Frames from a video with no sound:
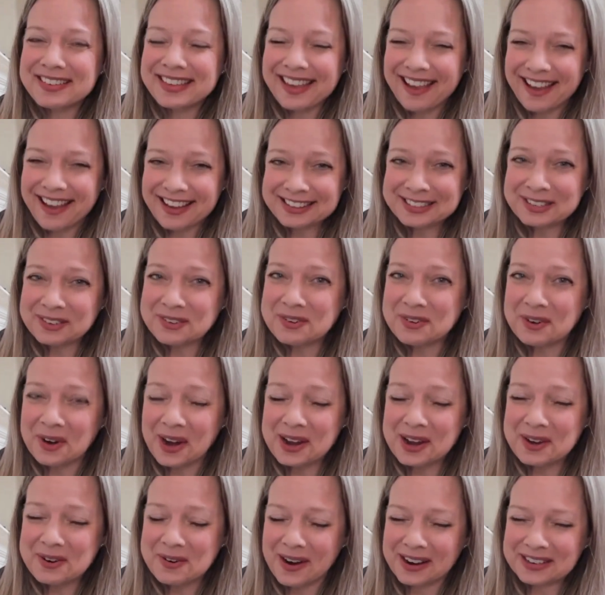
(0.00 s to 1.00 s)
Yeah, so
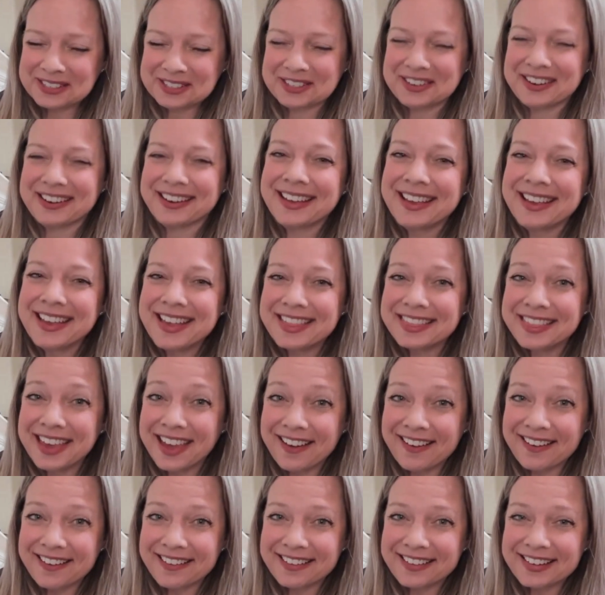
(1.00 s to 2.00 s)
great question.
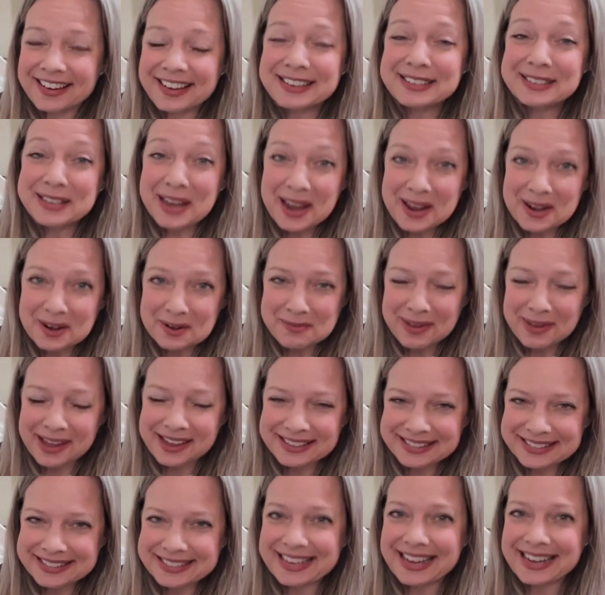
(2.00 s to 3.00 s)
They are
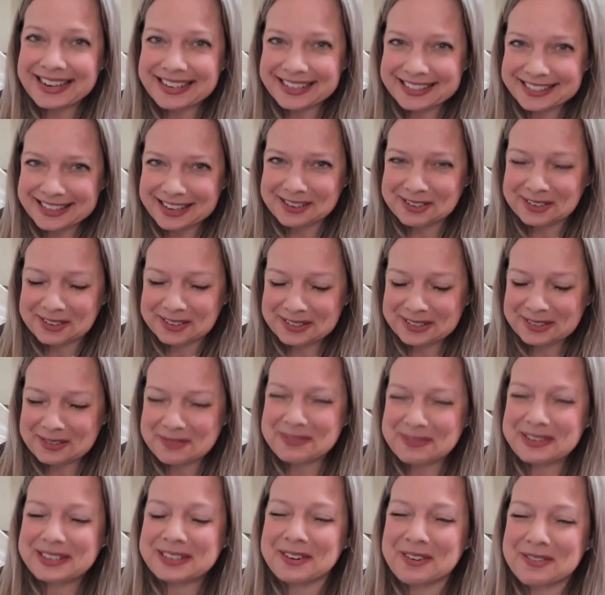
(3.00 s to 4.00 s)
container-based data centers, so
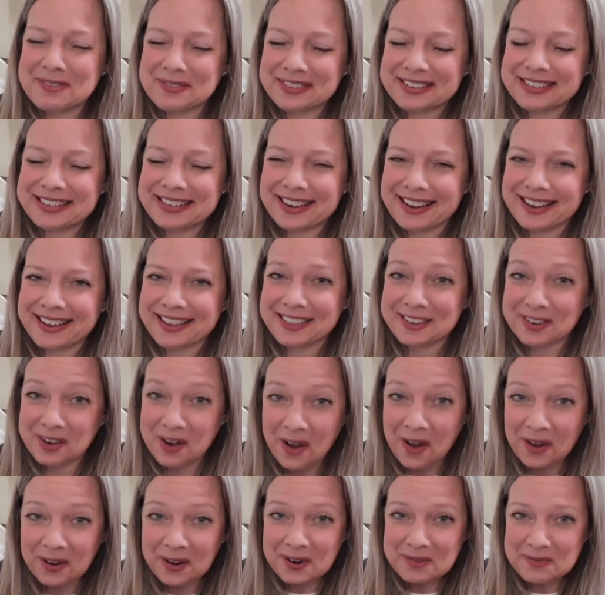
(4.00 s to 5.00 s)
we don't. They're
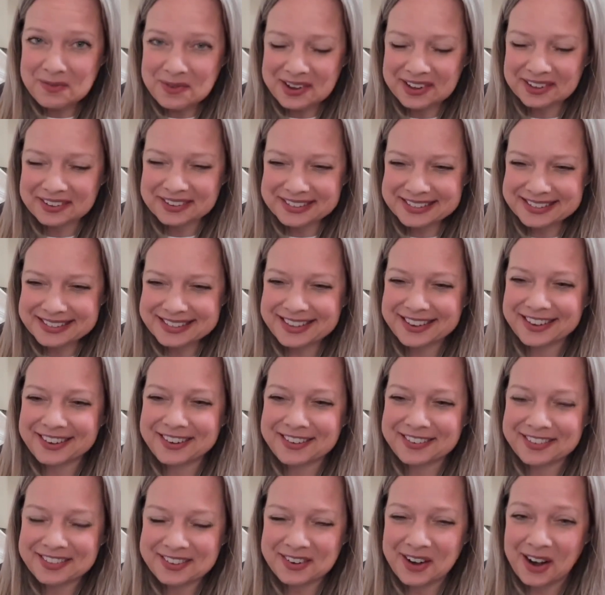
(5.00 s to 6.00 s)
not on wheels.
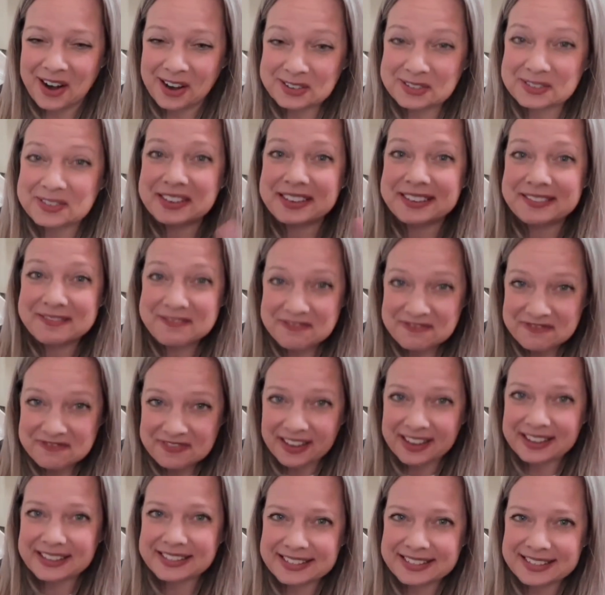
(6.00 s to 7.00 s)
They're actually
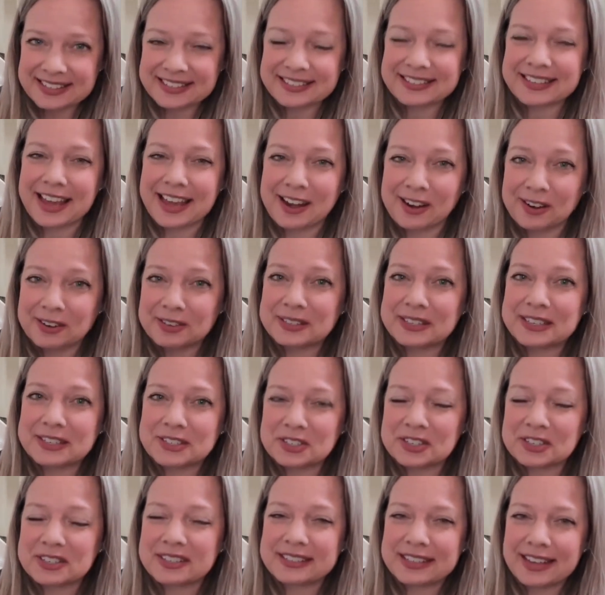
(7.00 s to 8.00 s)
fixed containers.
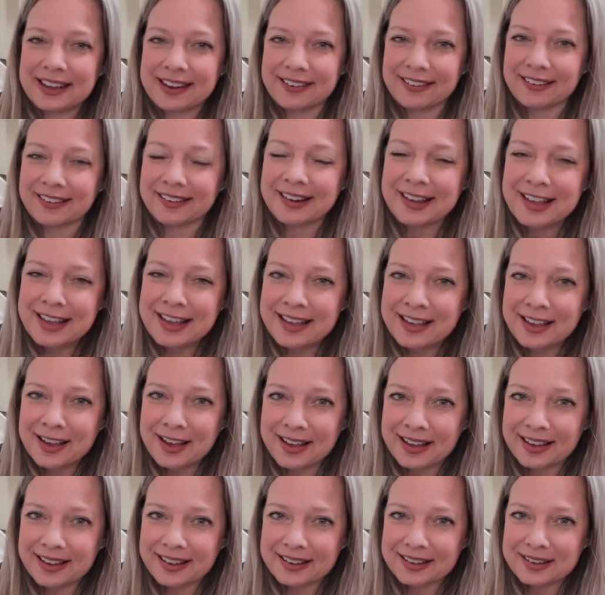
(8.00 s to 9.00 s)
Each container
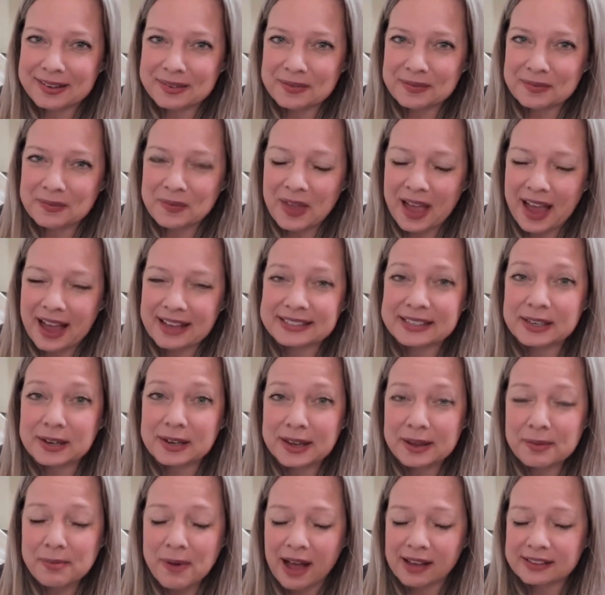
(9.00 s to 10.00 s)
has a
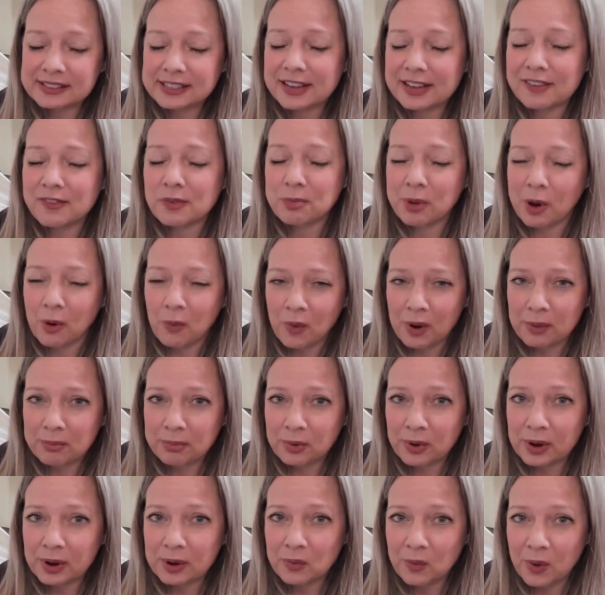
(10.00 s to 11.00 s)
capacity of about
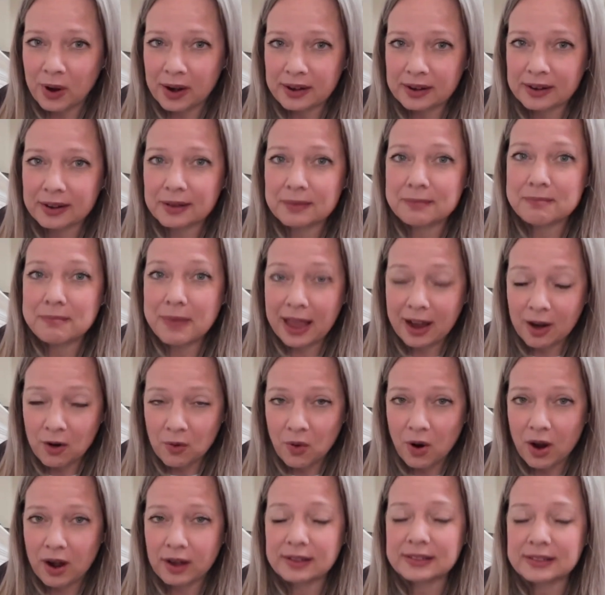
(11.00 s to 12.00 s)
1.1
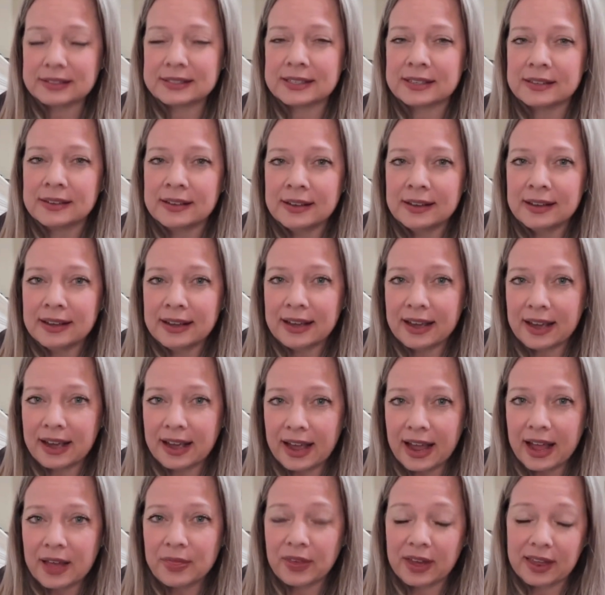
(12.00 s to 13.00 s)
megawatts,
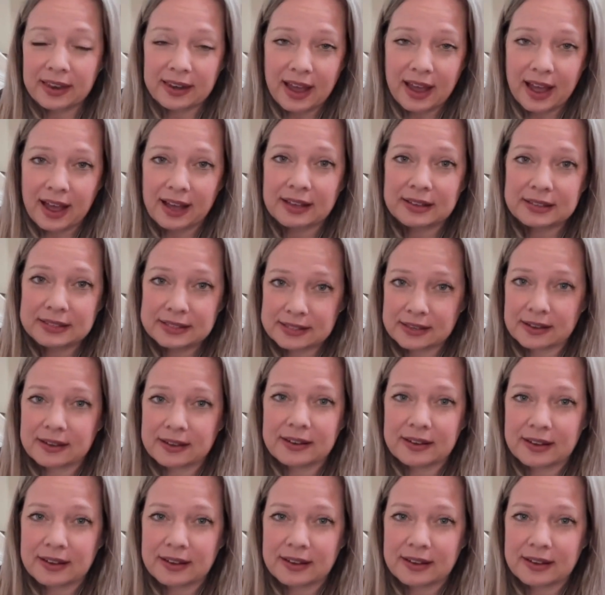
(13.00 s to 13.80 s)
and then has